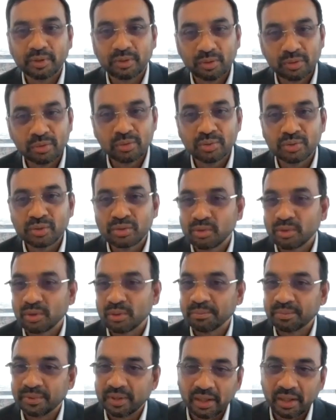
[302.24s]
2,
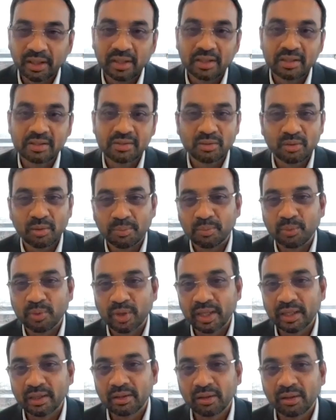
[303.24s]
scope 3, scope
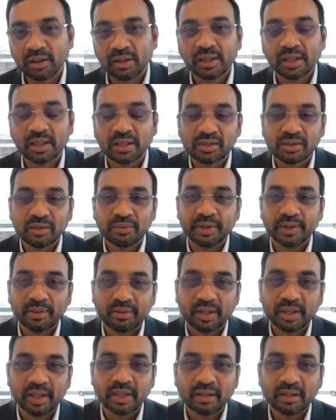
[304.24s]
1, all that. So we are
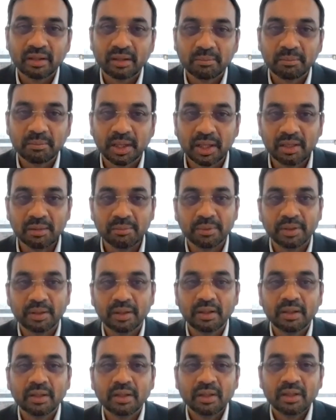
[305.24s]
working
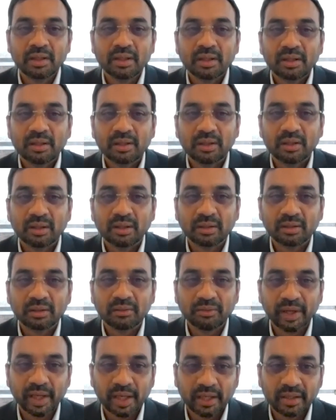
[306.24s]

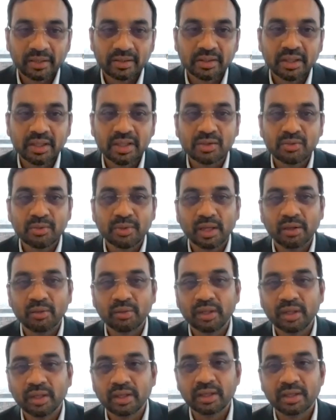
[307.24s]
on various things. We are
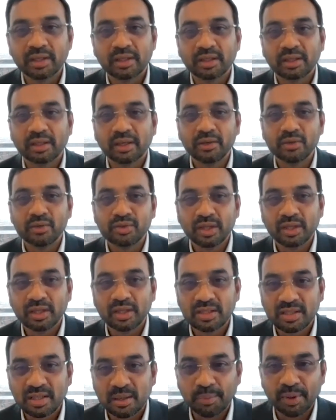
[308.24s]
looking at reducing
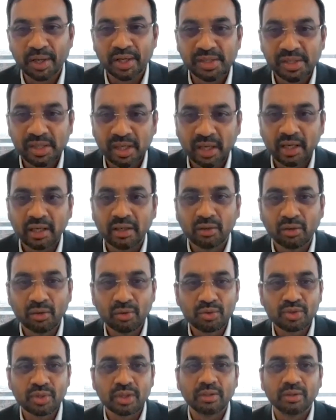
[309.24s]
the supply chain
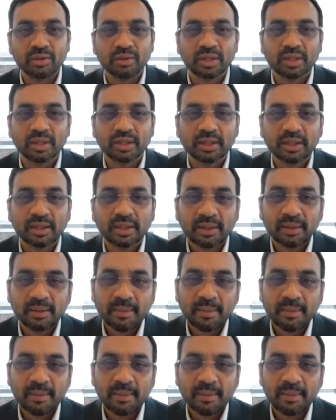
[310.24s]
closer to the